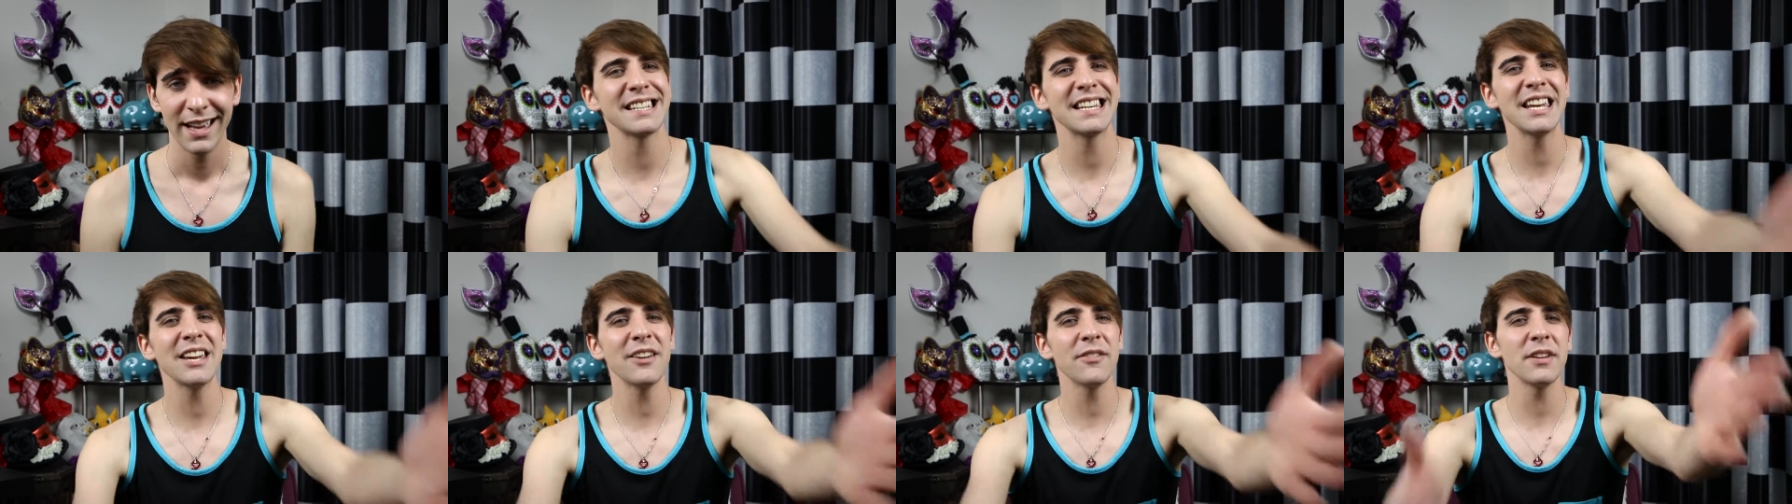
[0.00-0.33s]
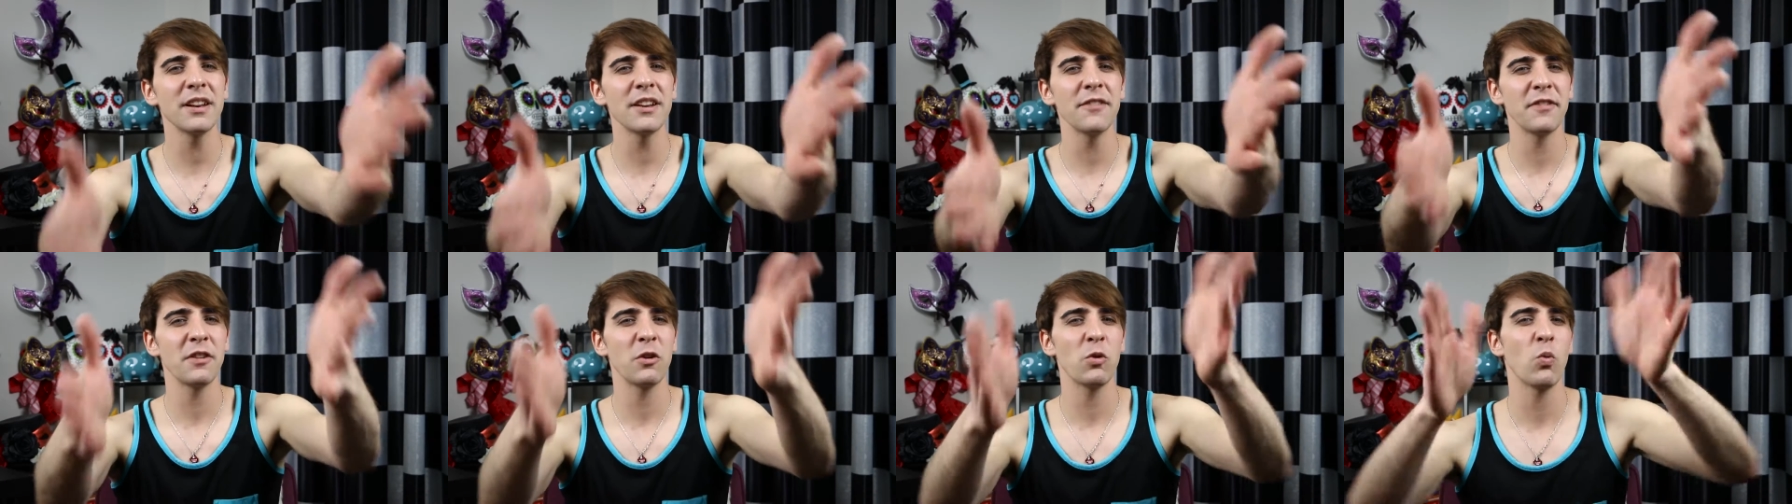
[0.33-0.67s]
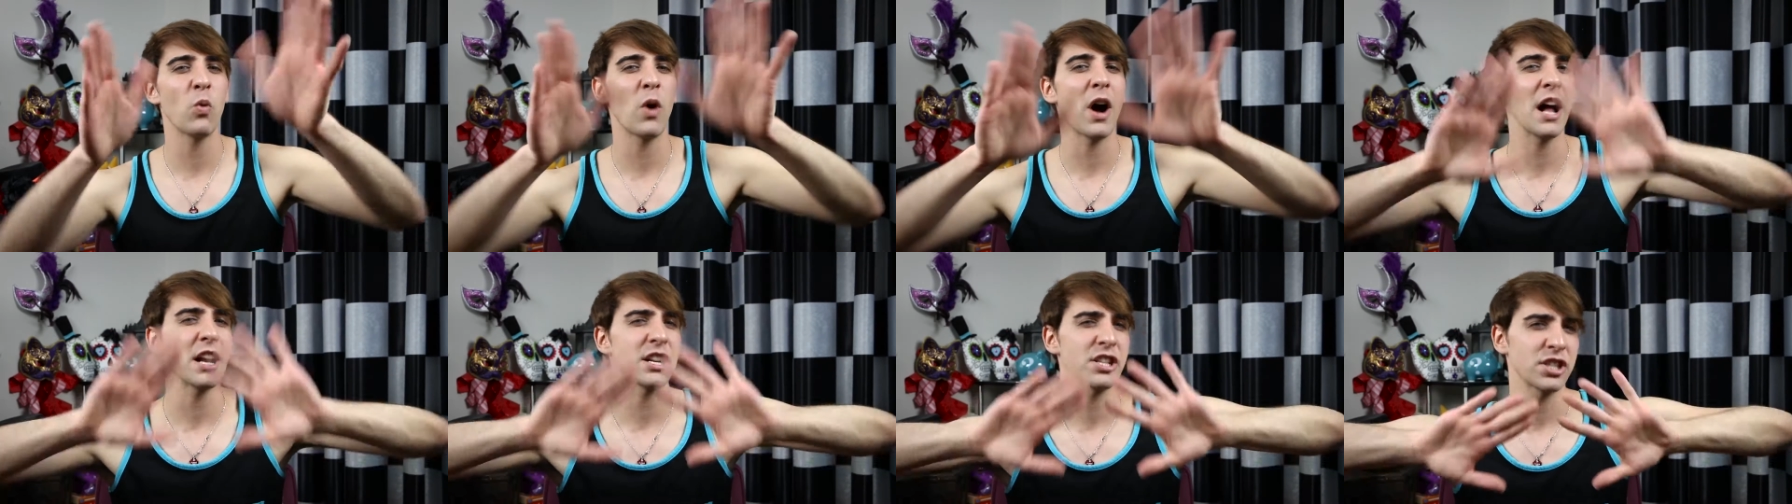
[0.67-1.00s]
Even if you
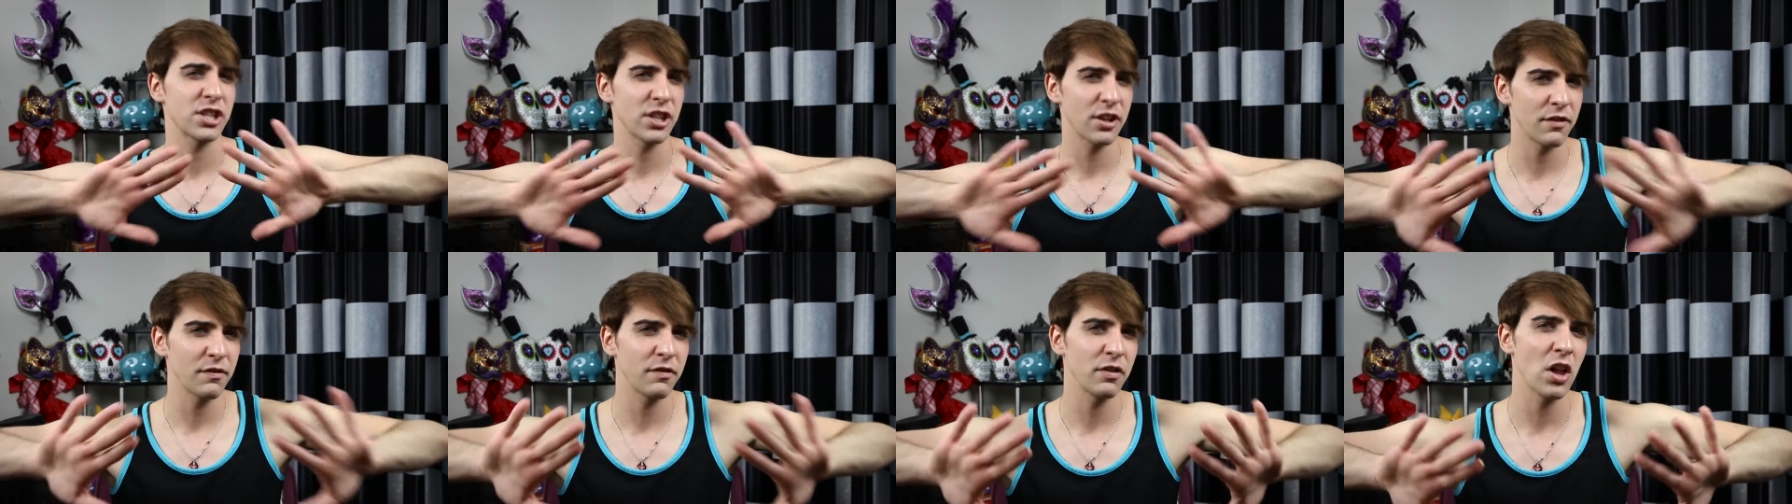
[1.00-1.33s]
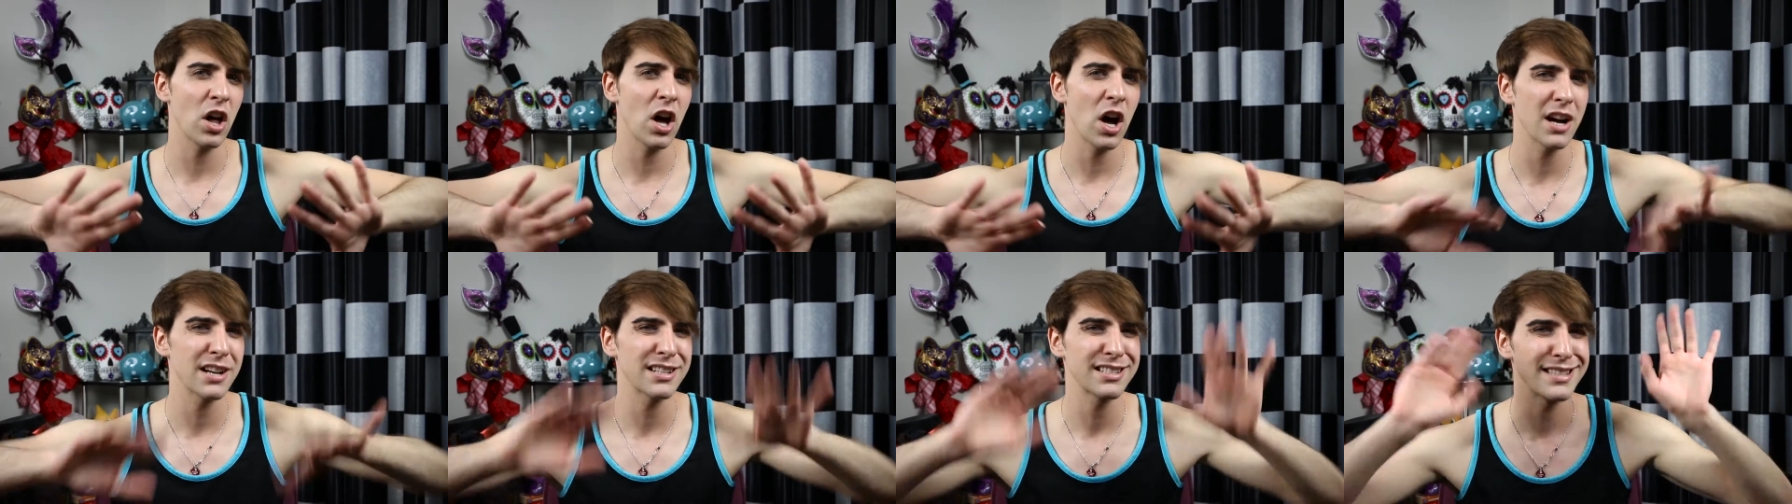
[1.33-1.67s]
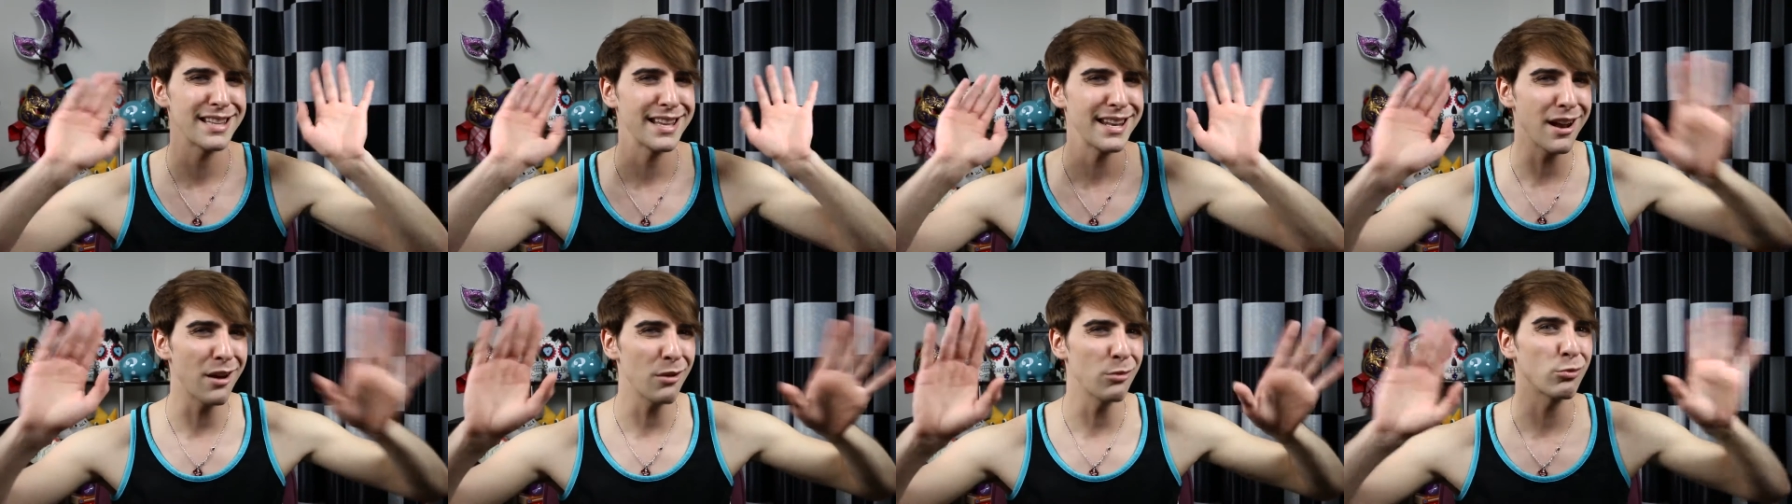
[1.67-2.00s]
watch their vlogs,
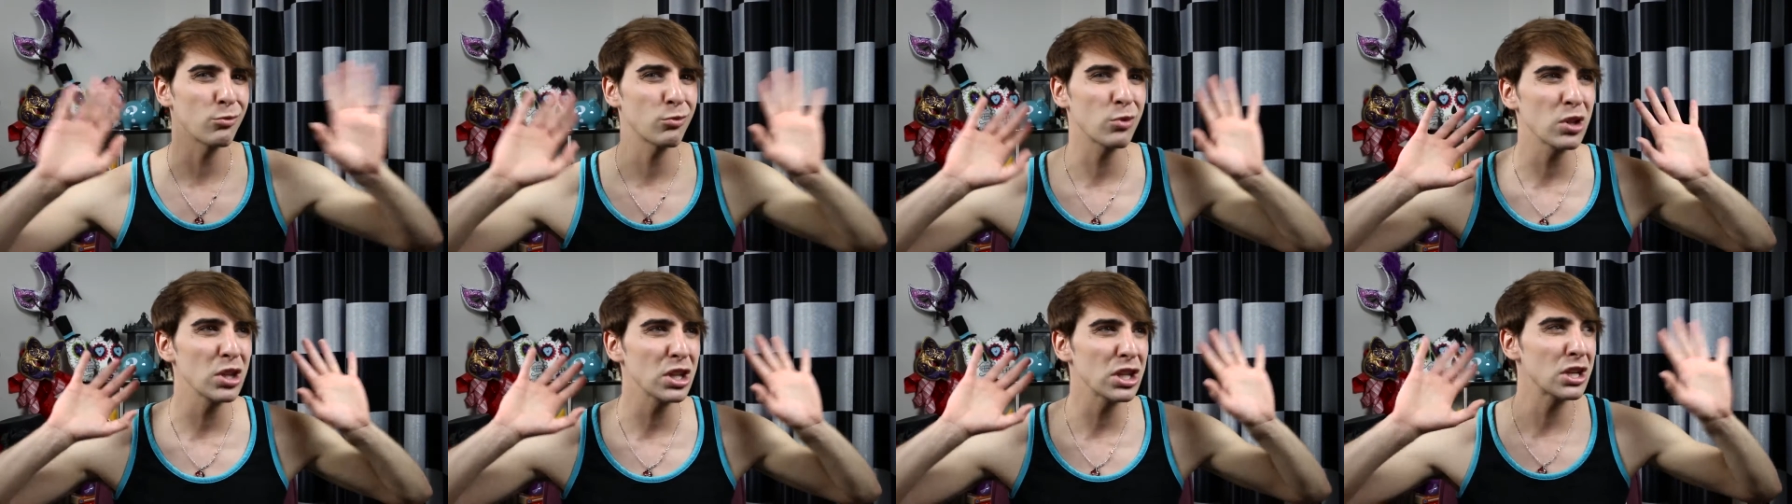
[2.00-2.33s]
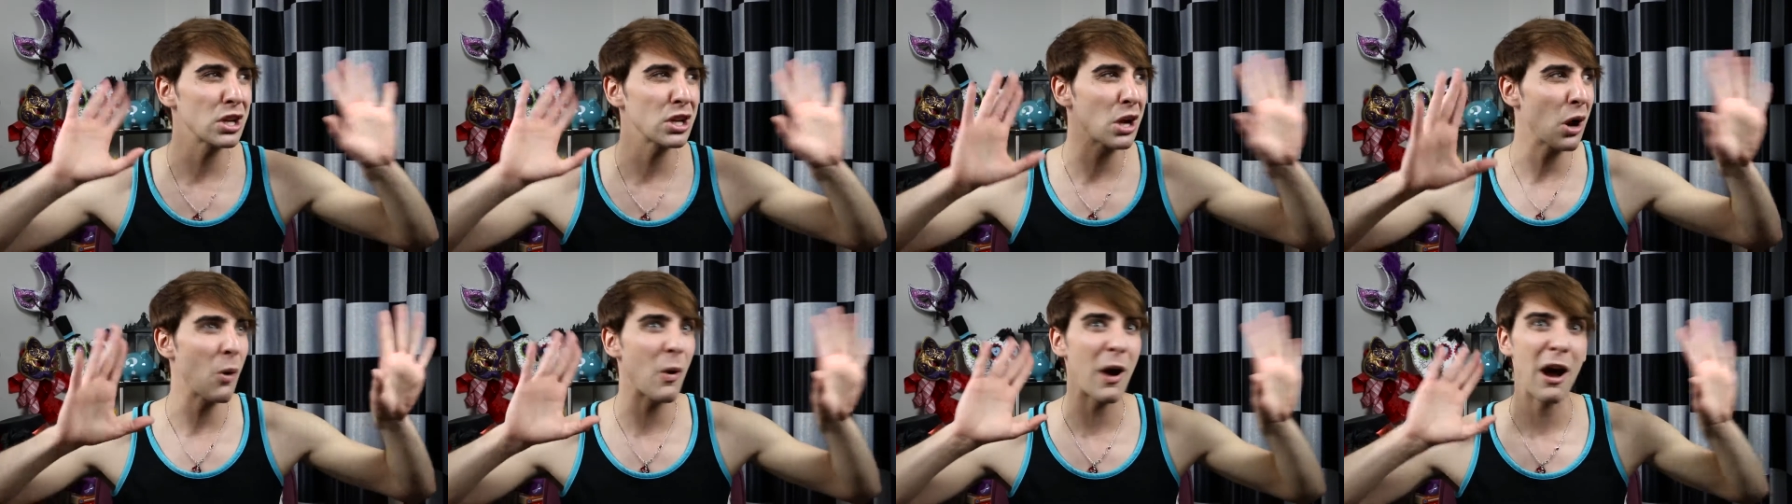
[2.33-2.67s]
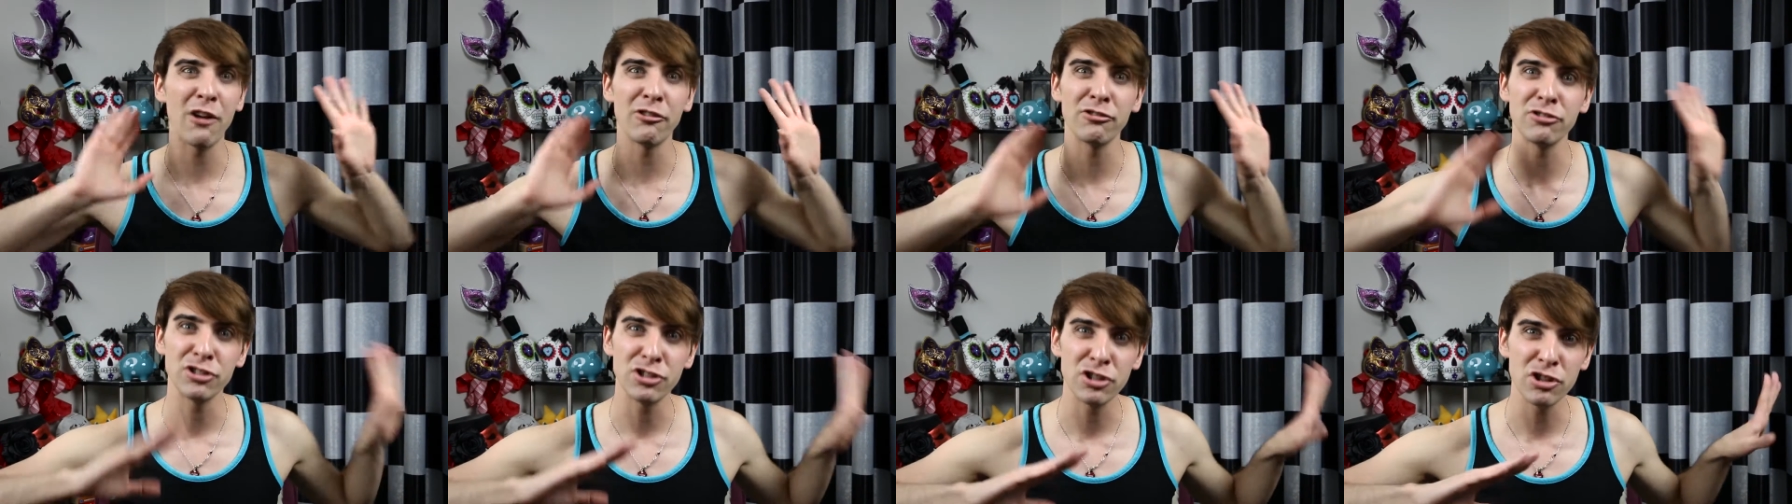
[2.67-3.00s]
they don't really go
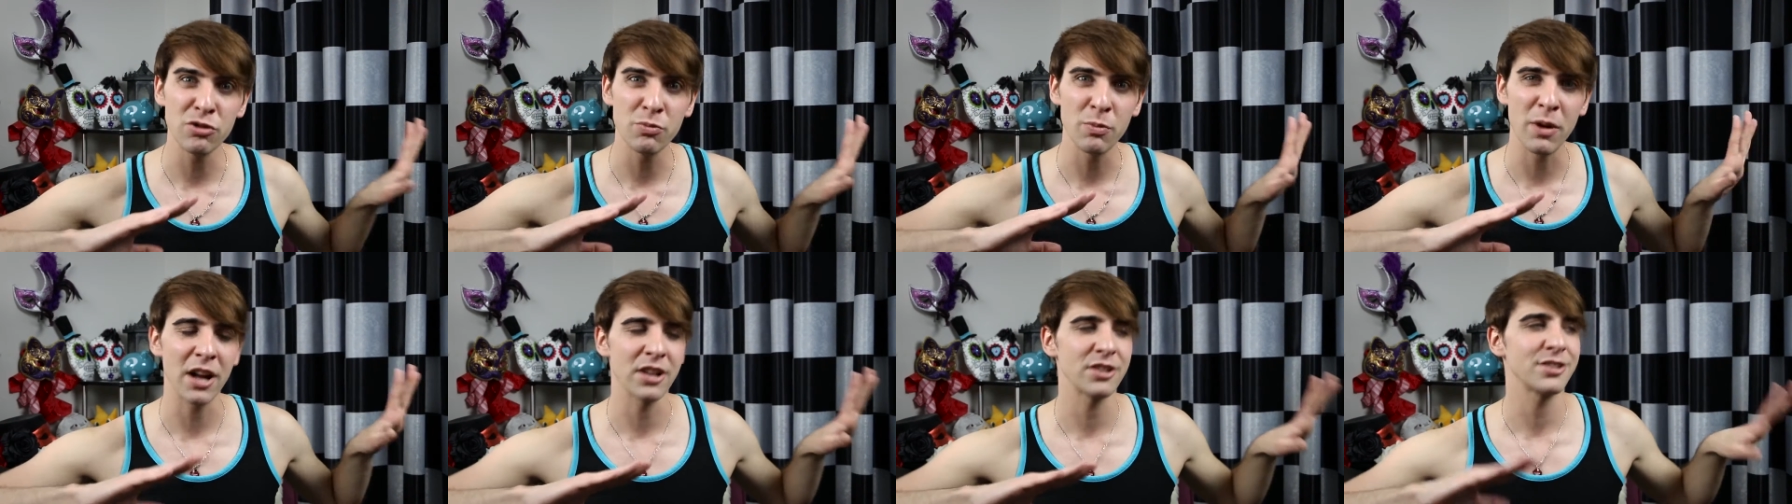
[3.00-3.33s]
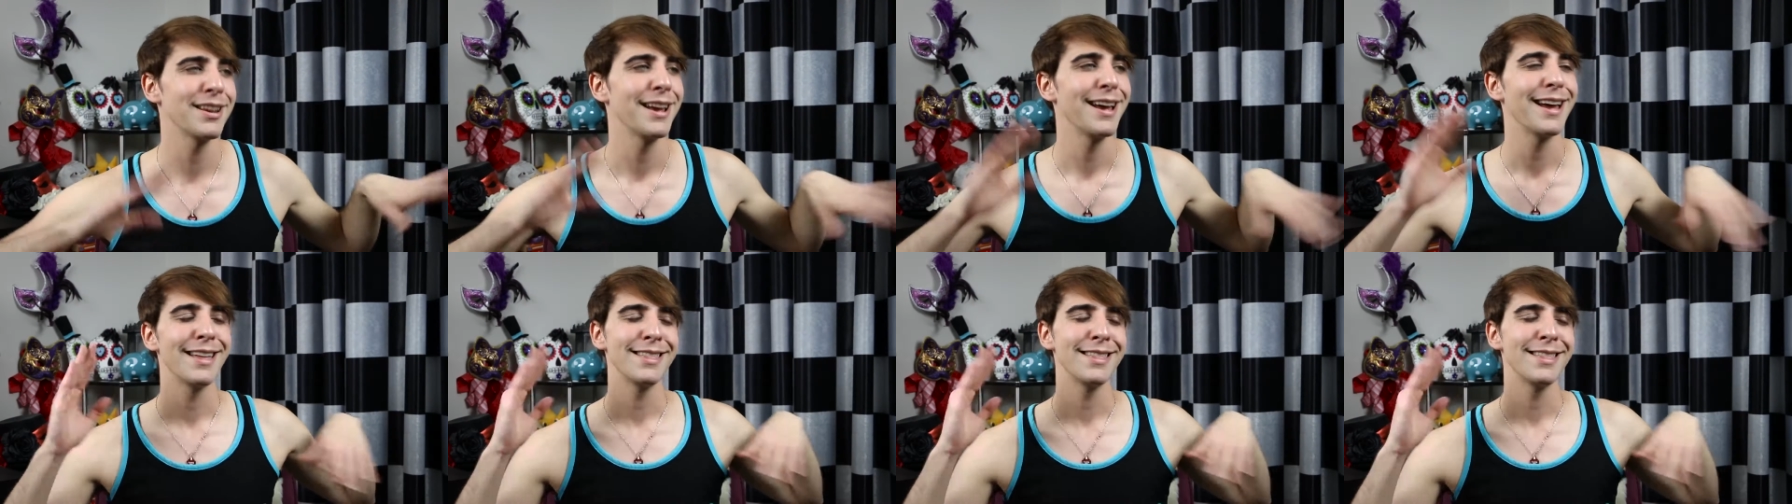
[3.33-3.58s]
out and do much.